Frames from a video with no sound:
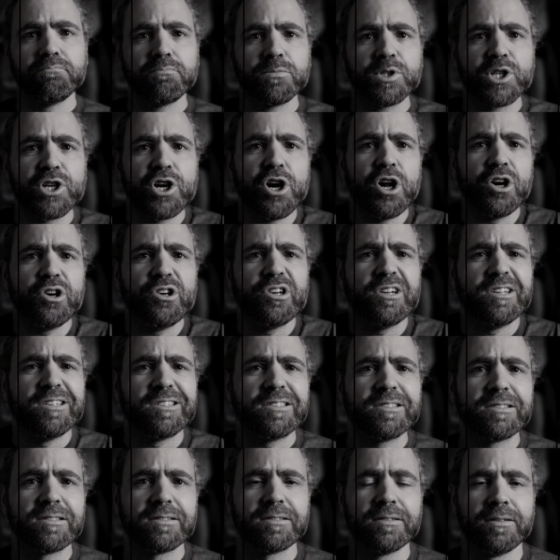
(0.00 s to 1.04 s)

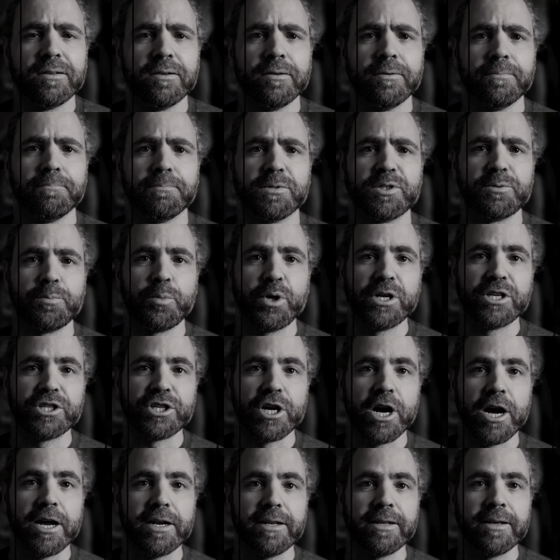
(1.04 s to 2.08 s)
colorless spring
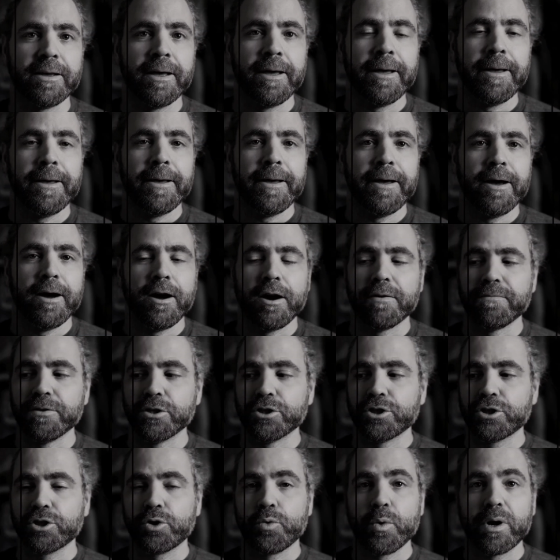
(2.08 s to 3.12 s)
shot of a
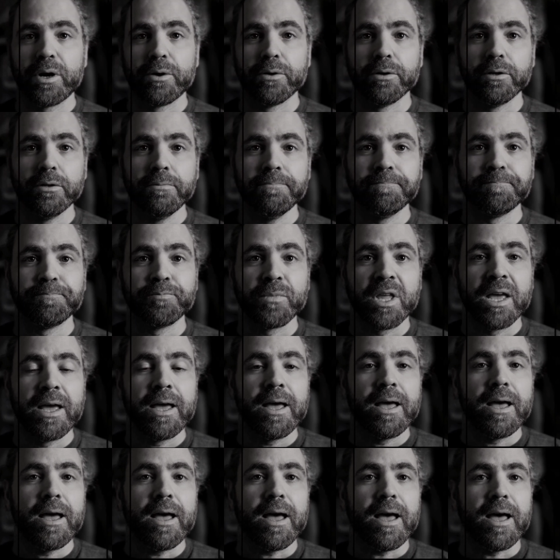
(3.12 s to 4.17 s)
squirrel
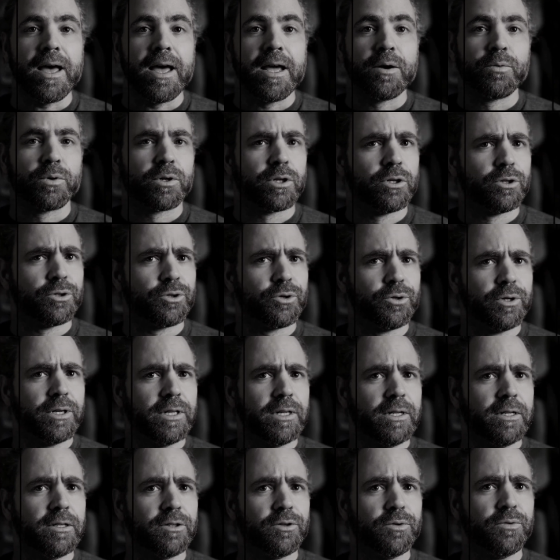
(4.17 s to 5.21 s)
and we're going to turn it
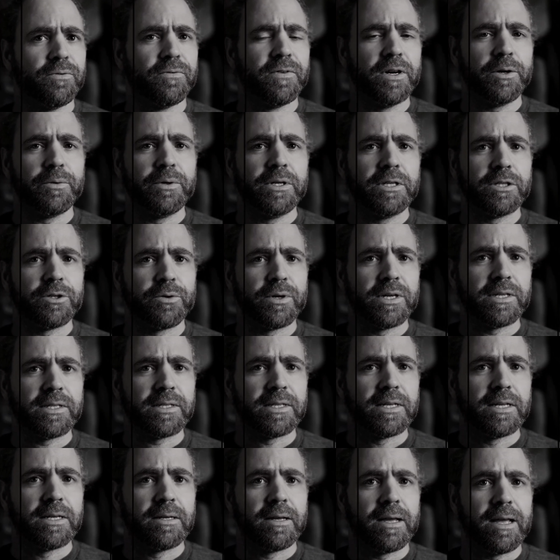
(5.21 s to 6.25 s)
into a very
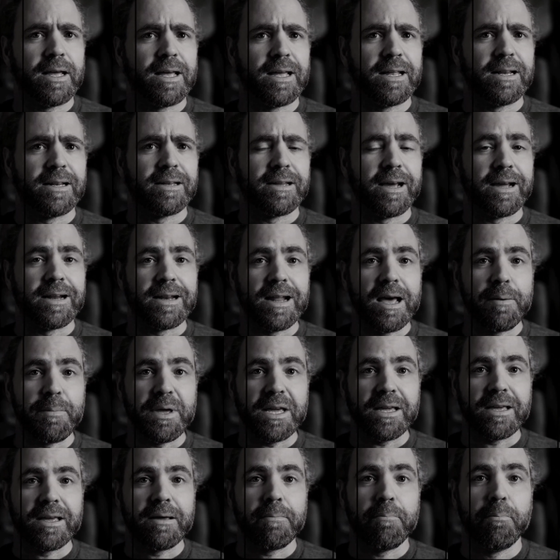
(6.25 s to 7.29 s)
interesting and dynamic
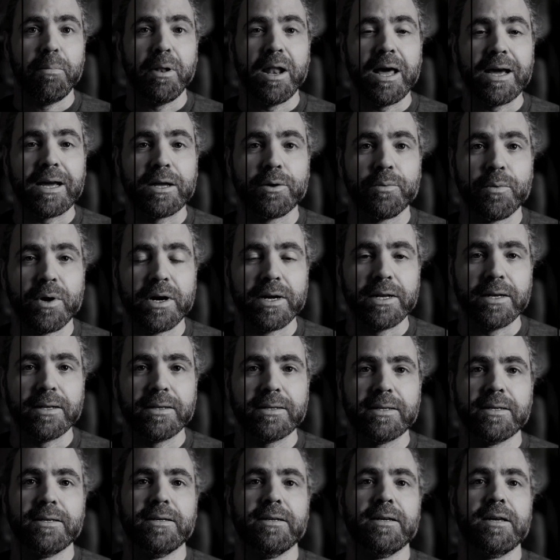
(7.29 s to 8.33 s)
black and white
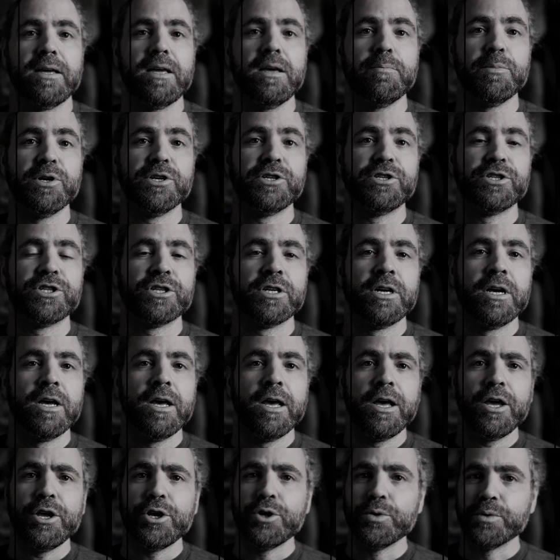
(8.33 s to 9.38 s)
image
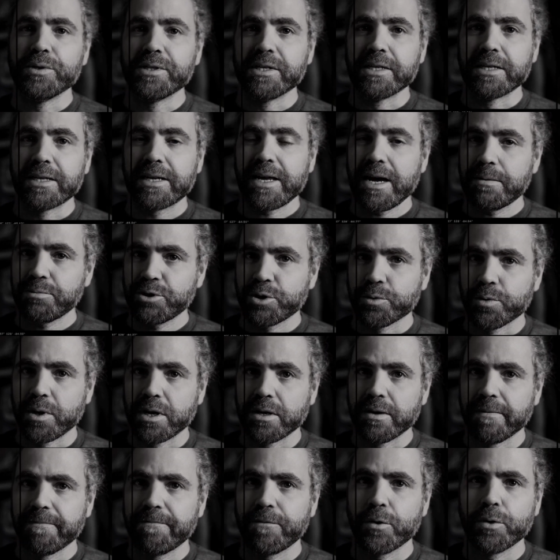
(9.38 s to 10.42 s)
using Capture
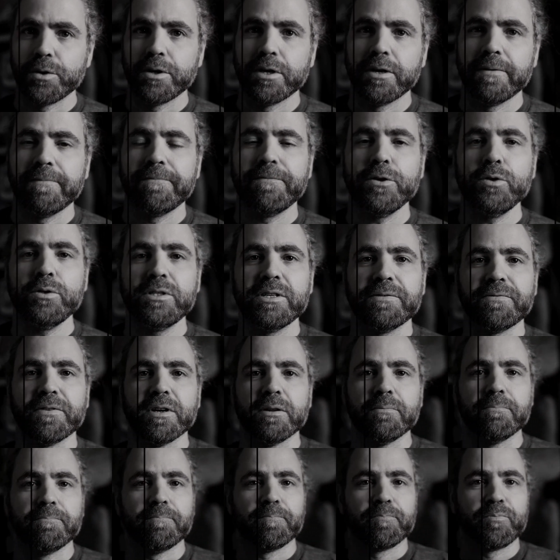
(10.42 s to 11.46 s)
One for Fujifilm.
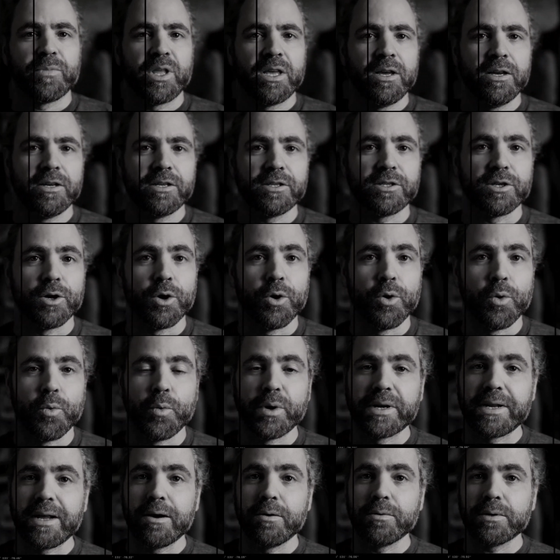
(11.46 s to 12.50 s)
So
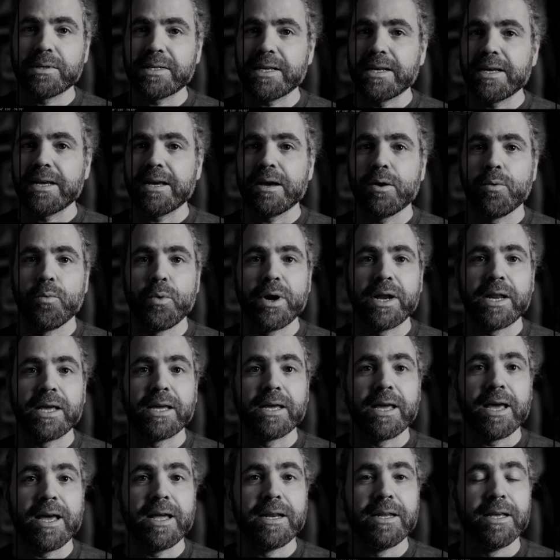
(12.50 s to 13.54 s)
without waiting
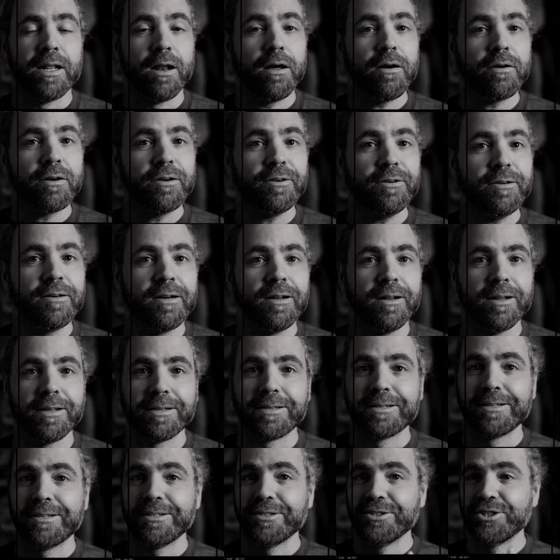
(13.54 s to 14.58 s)
any longer,
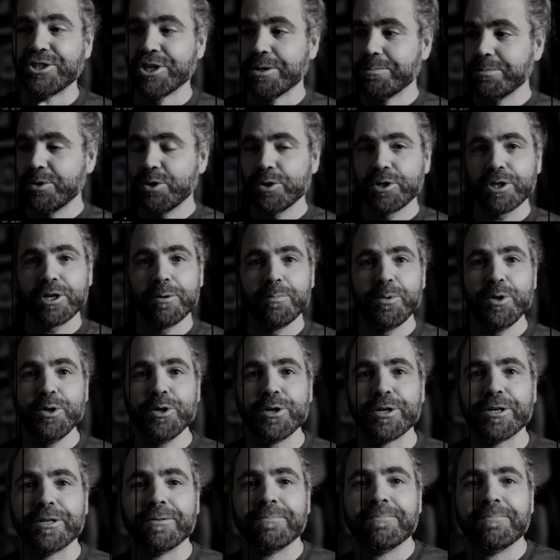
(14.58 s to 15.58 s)
let's jump to the computer.